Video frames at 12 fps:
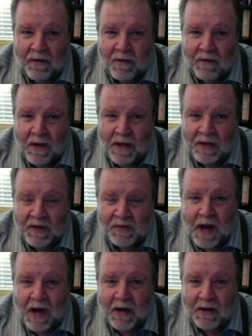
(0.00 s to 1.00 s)
what we
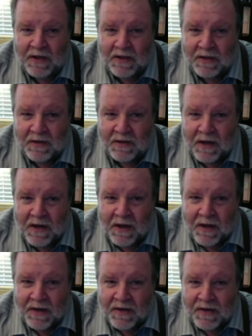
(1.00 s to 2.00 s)
aspire to.
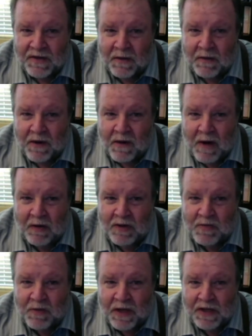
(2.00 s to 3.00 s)
So when a
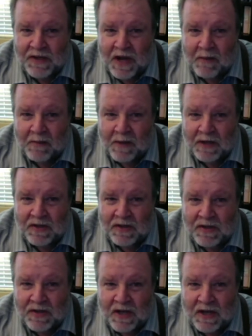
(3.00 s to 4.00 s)
marriage breaks up,
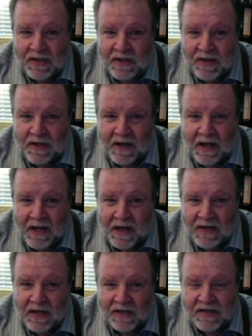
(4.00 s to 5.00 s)

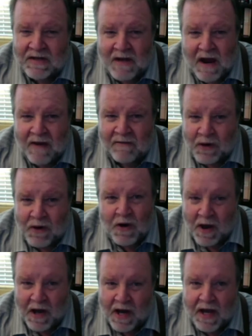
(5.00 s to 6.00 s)
it's never
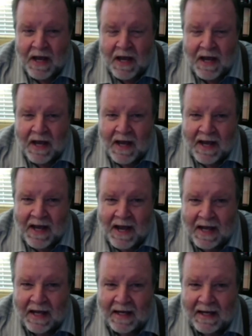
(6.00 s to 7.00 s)
good.
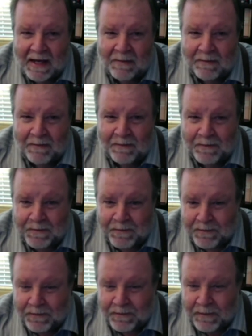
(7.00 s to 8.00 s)
And
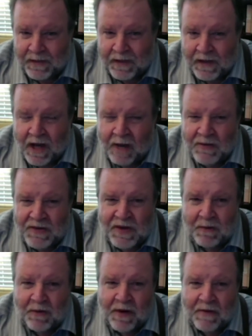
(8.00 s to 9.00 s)
I was
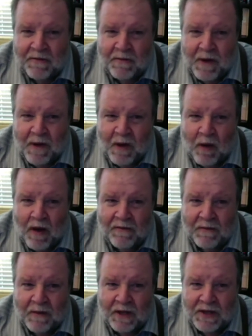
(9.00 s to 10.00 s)
separated from my
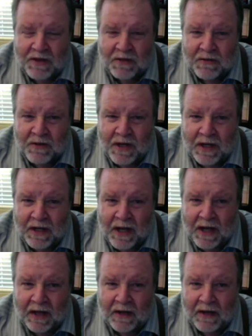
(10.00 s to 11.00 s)
wife and my children
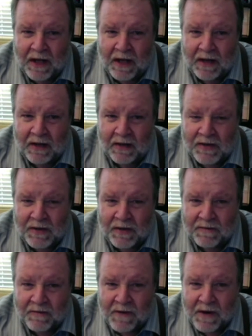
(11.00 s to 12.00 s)
and
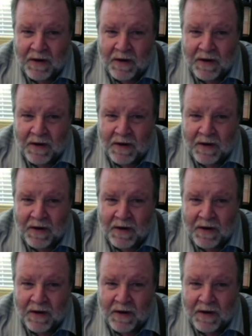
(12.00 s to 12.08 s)
sort of